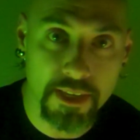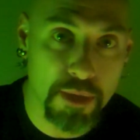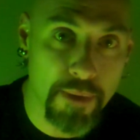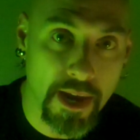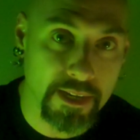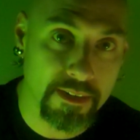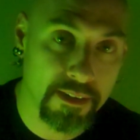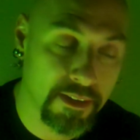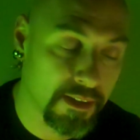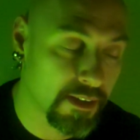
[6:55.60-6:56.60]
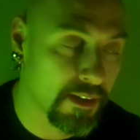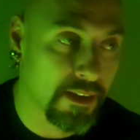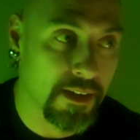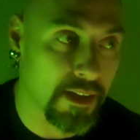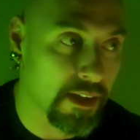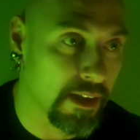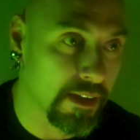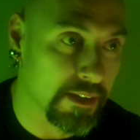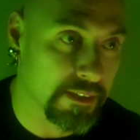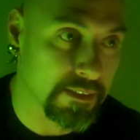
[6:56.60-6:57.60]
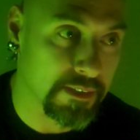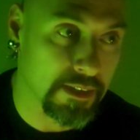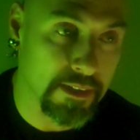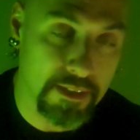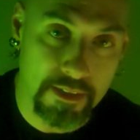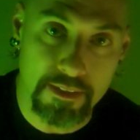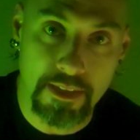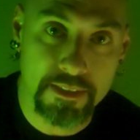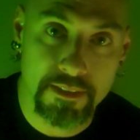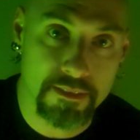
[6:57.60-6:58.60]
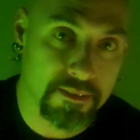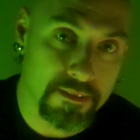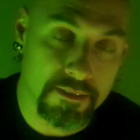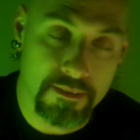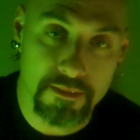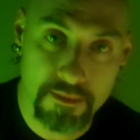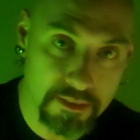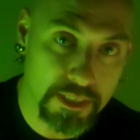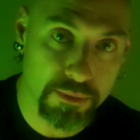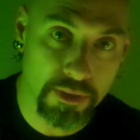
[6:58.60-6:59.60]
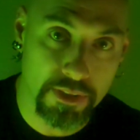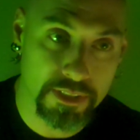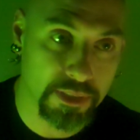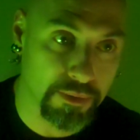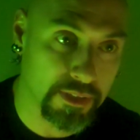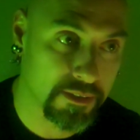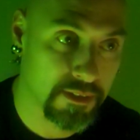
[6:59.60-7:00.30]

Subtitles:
Keep at it. And that's really the secret.